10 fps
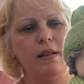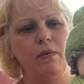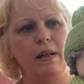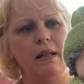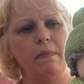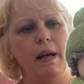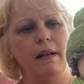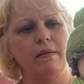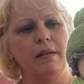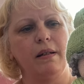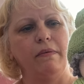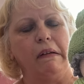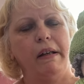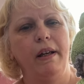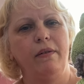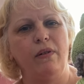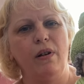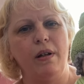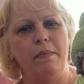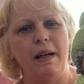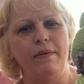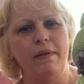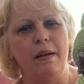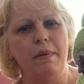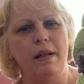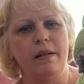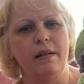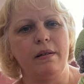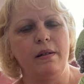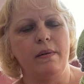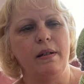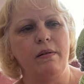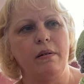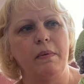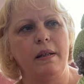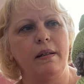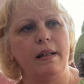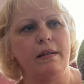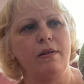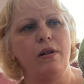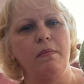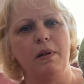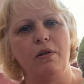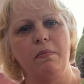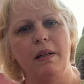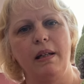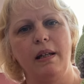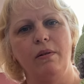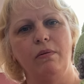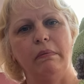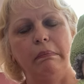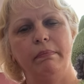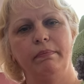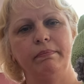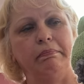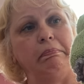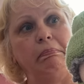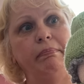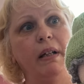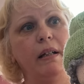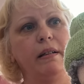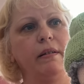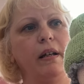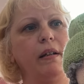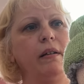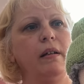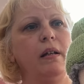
£20, and I've not heard back from that person, so I don't know whether that's too much money or I don't know.